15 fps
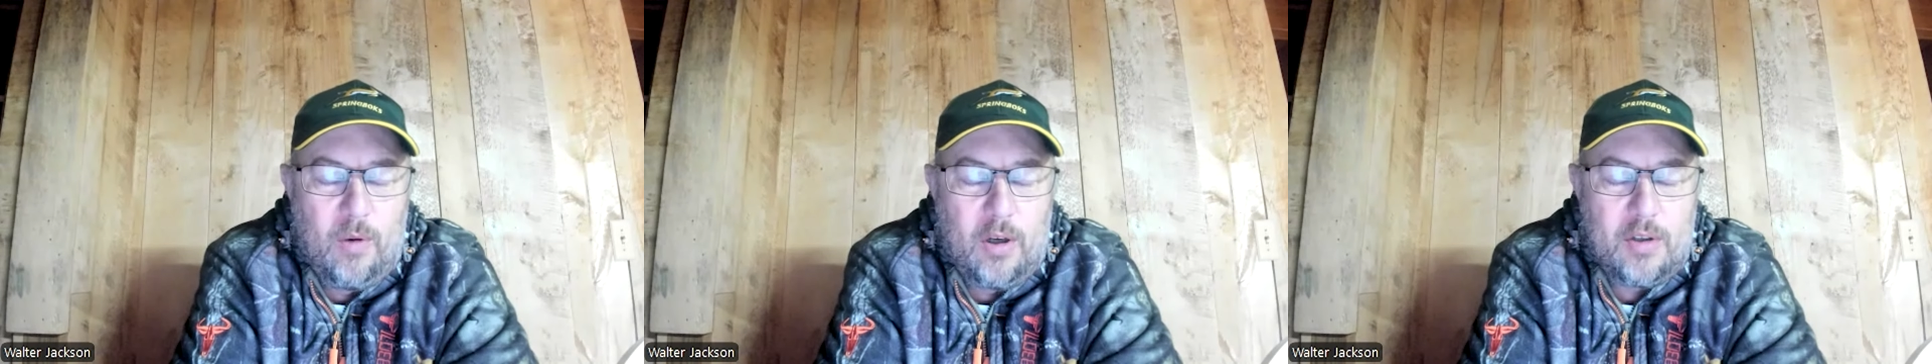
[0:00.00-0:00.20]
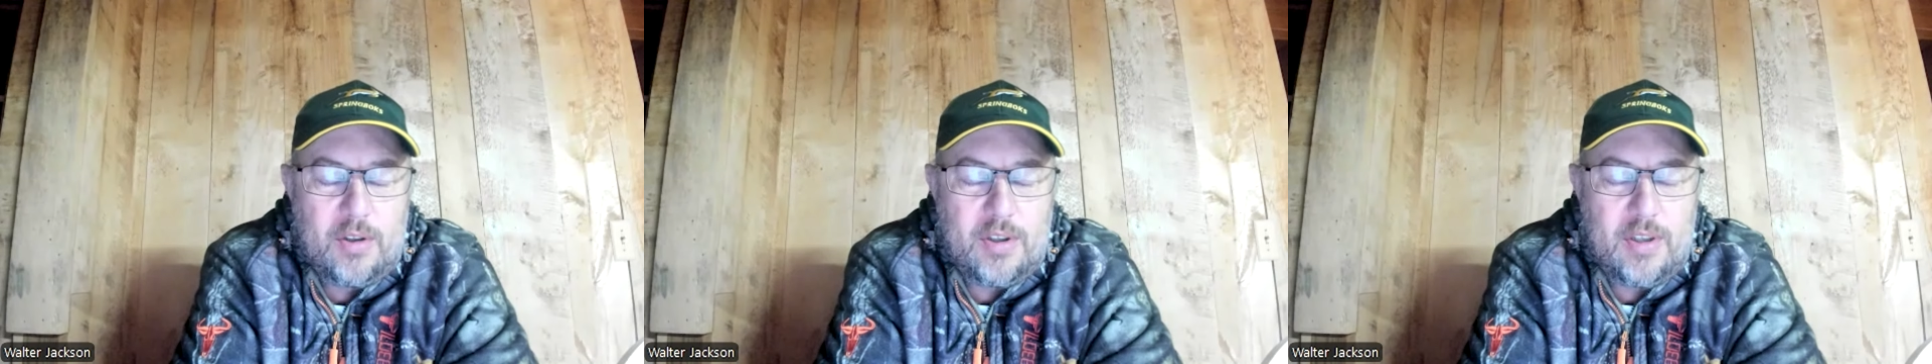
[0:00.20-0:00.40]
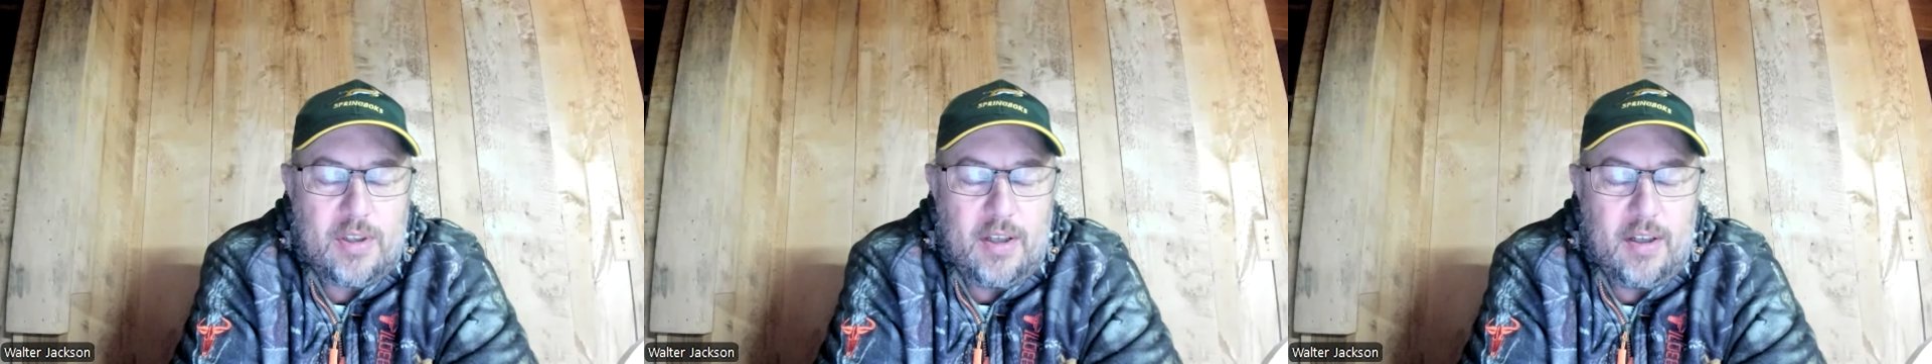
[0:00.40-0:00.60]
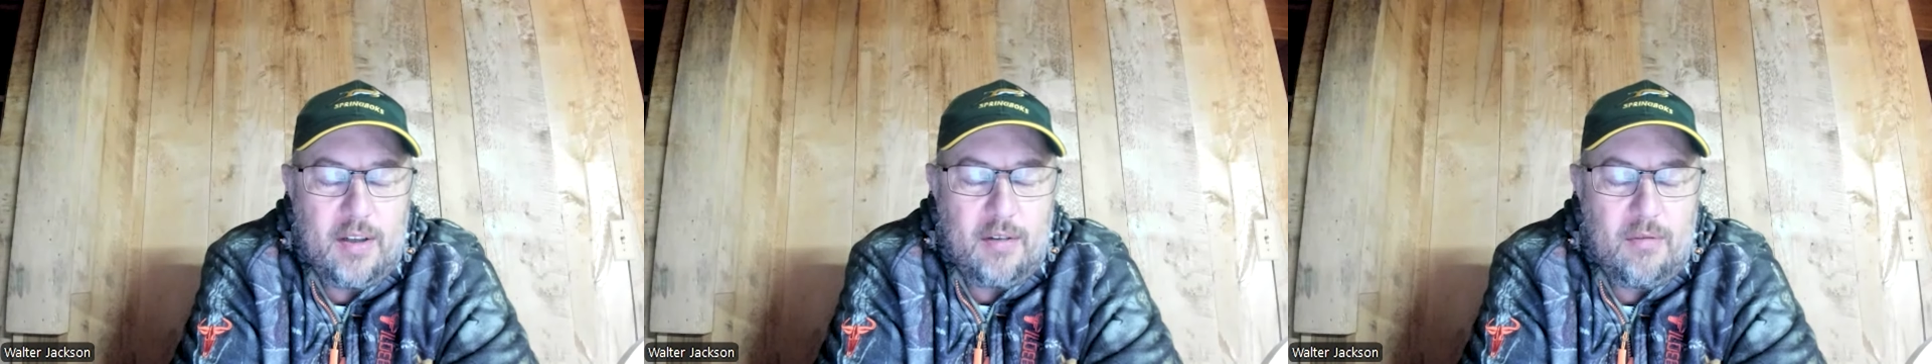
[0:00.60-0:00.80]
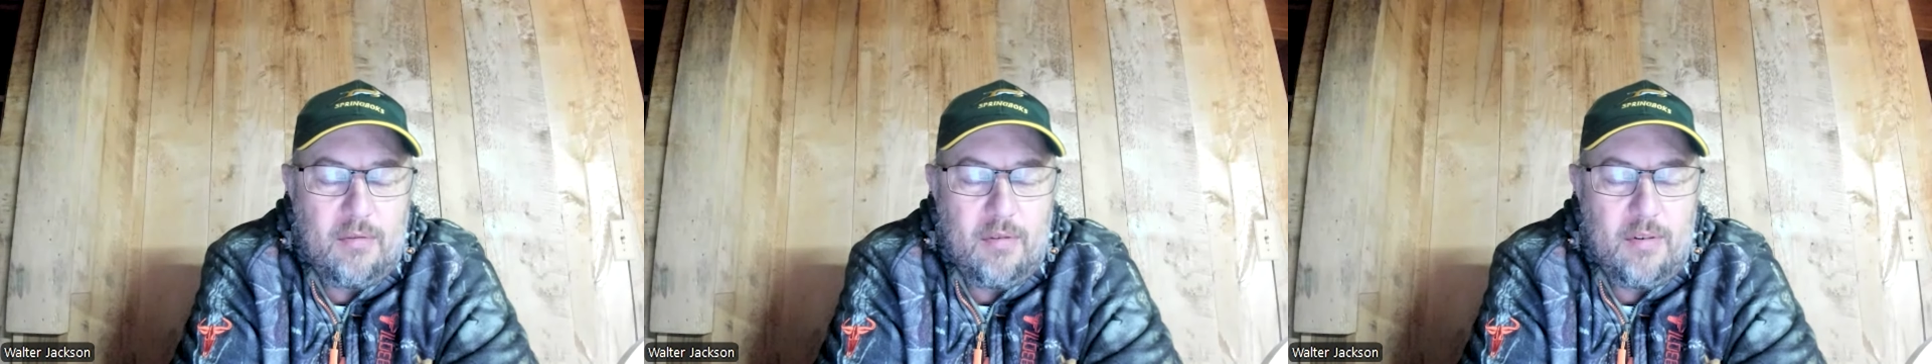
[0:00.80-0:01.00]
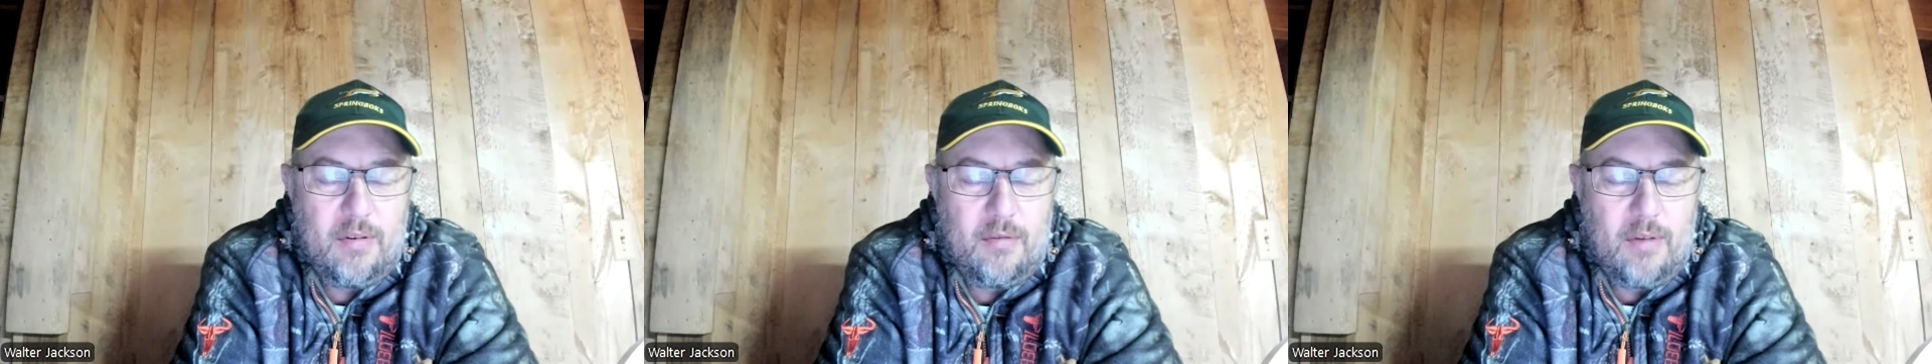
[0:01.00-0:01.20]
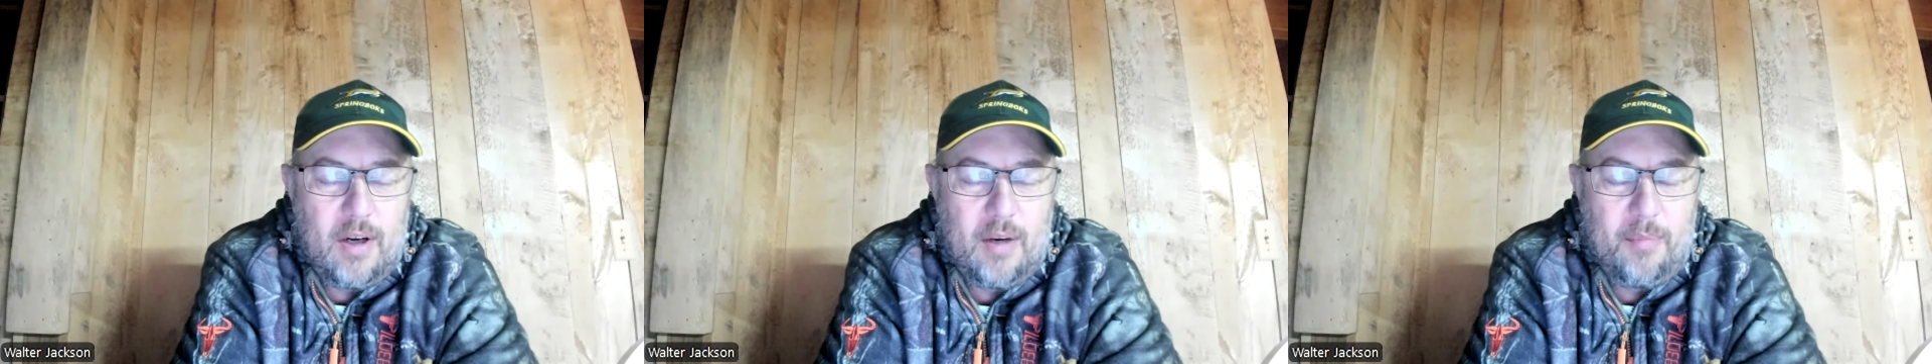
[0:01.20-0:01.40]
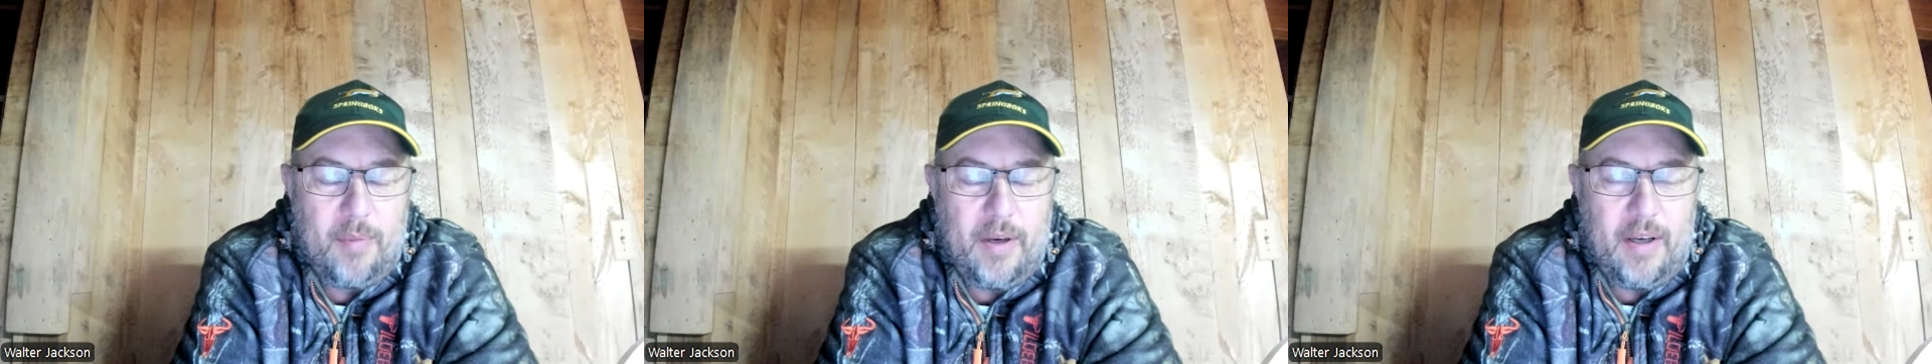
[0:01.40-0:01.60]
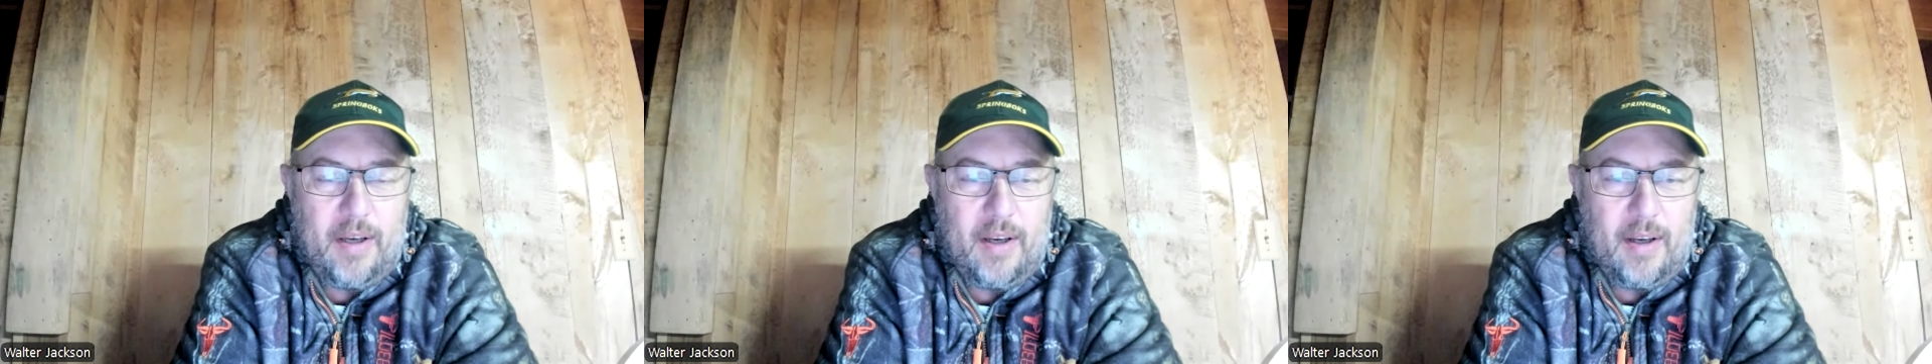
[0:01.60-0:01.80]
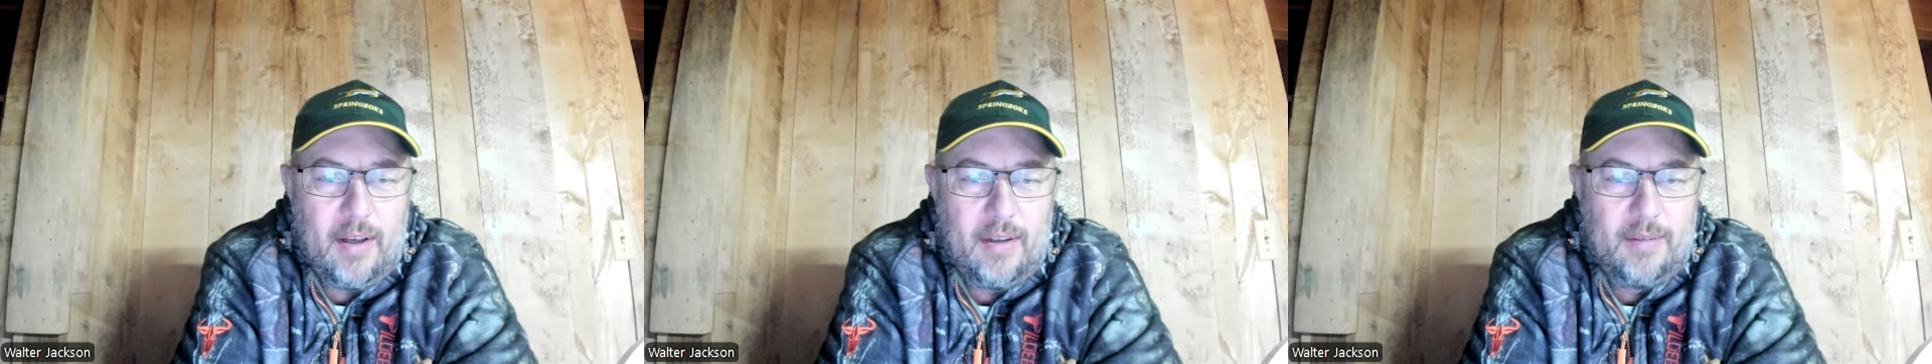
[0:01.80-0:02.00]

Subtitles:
watched the rugby